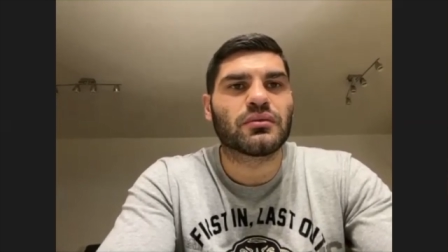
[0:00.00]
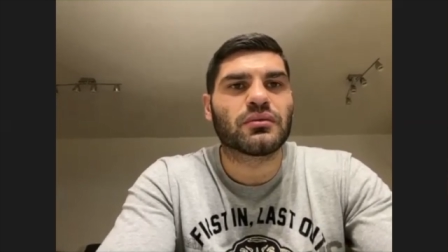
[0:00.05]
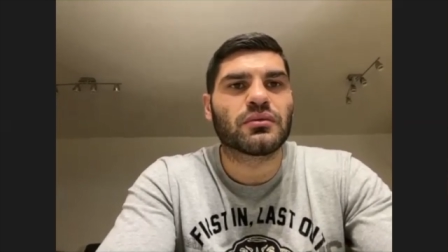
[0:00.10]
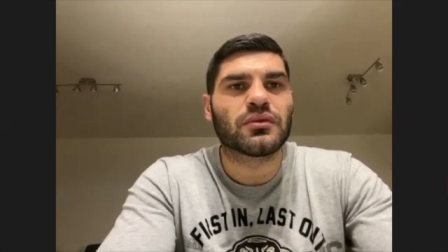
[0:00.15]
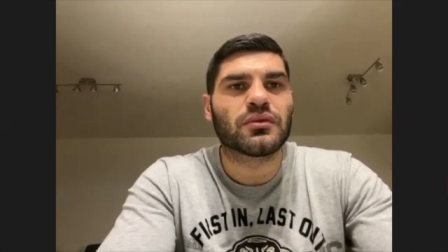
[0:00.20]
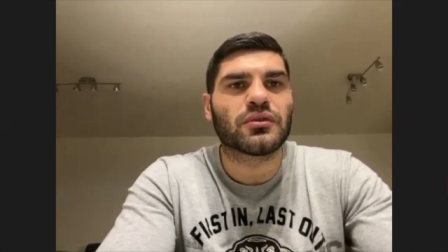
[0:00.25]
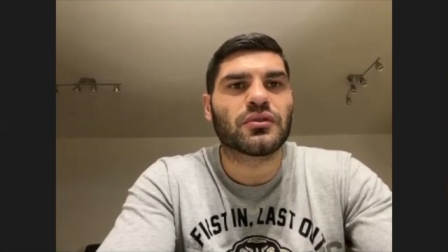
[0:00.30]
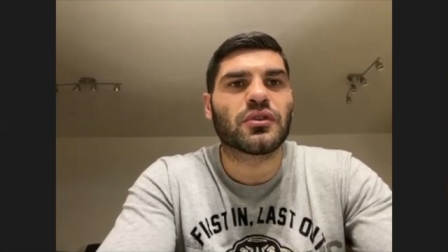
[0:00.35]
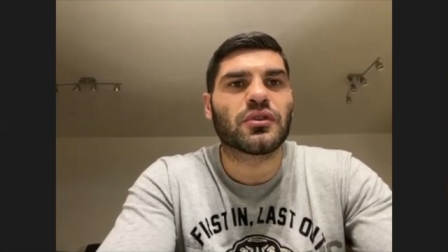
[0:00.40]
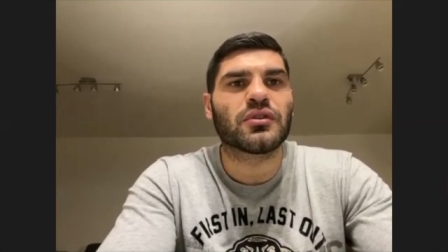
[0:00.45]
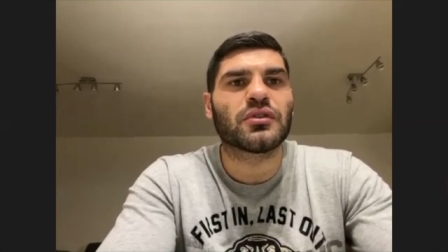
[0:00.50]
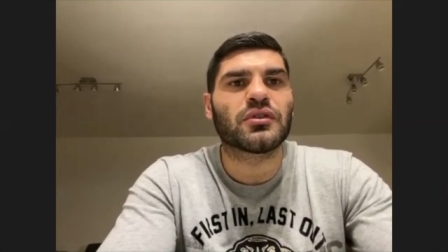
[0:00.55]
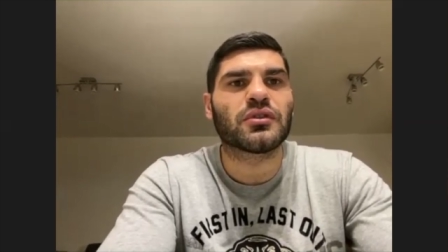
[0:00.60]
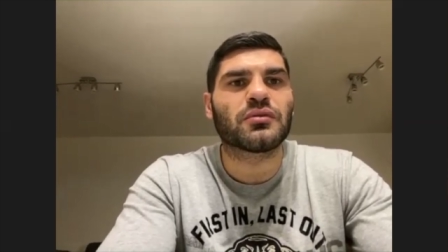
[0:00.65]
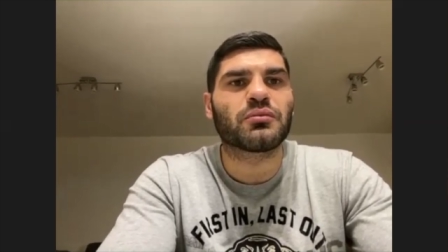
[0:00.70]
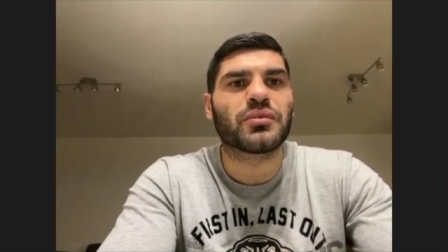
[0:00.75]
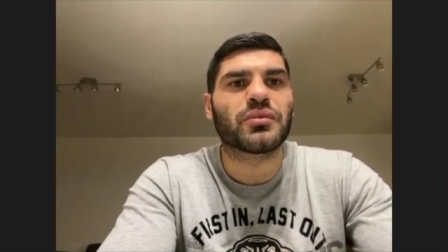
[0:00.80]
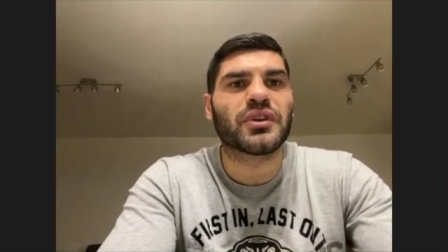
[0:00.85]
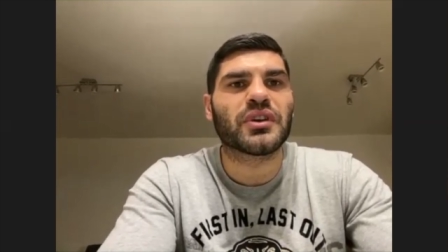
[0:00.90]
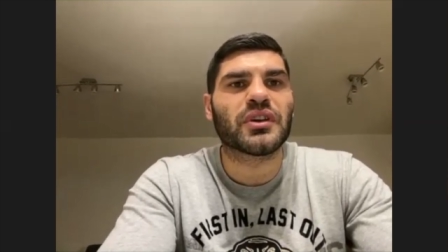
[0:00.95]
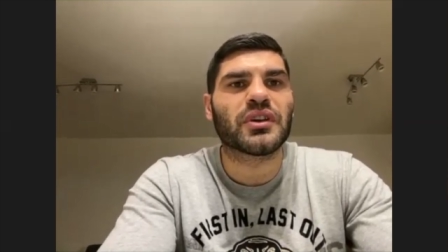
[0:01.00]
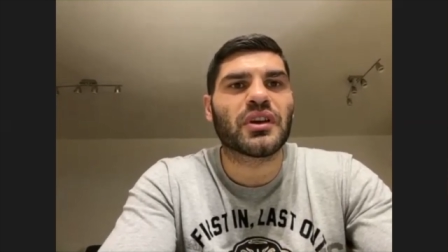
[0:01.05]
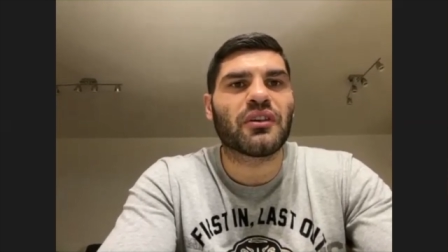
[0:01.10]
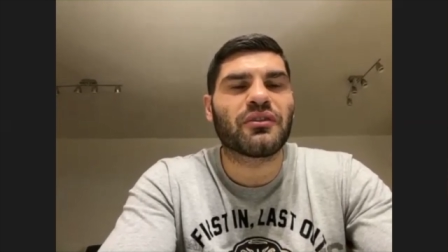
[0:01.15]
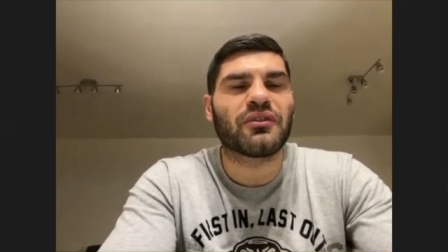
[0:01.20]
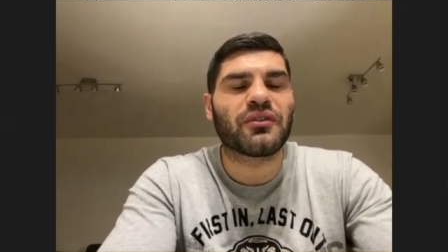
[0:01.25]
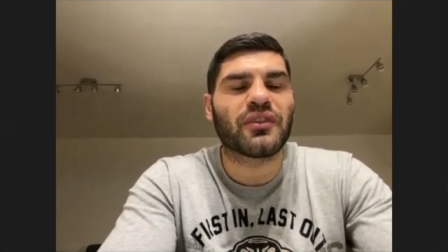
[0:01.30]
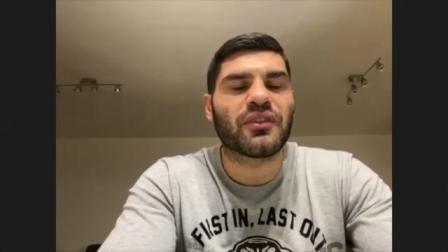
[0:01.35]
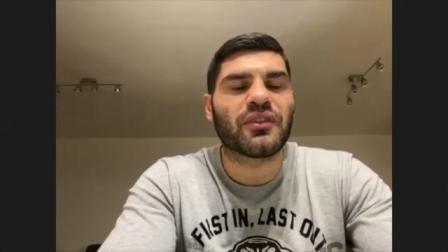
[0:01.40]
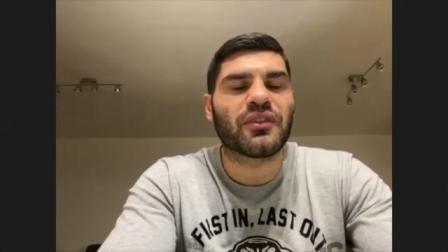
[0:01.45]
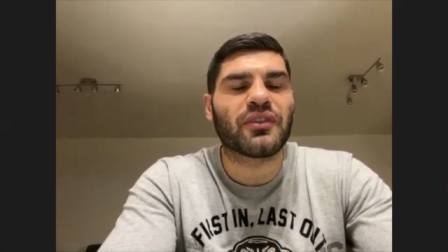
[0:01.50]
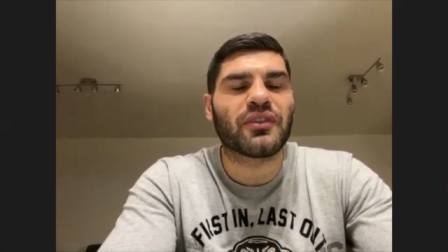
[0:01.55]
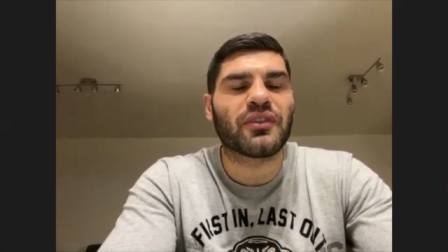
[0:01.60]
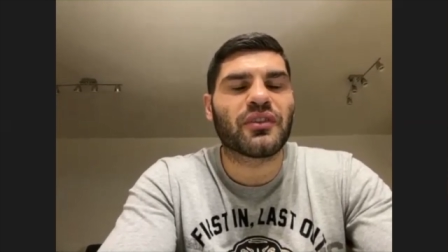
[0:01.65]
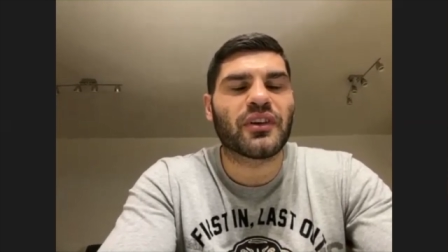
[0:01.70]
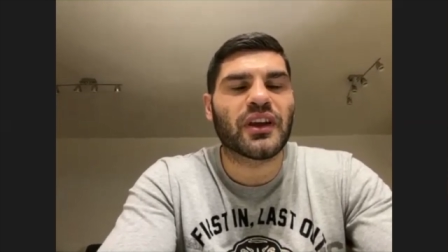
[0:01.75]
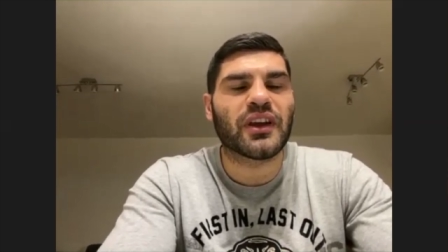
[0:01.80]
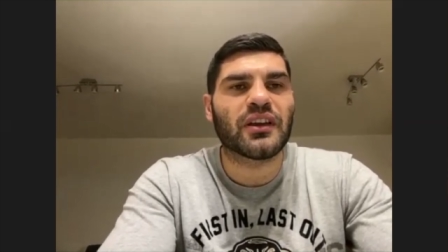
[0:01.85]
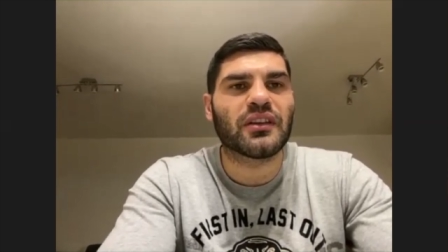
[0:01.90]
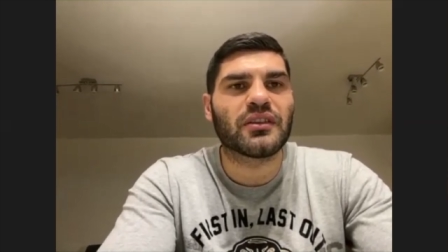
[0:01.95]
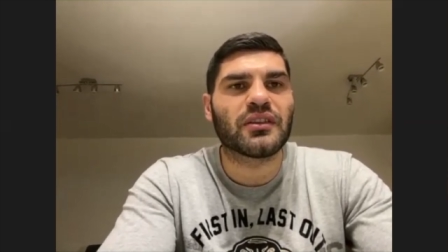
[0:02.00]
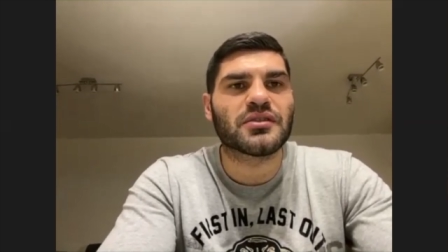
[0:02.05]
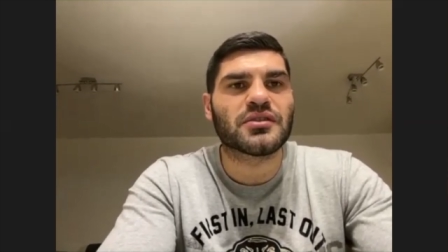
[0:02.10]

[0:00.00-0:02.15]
Don't be afraid.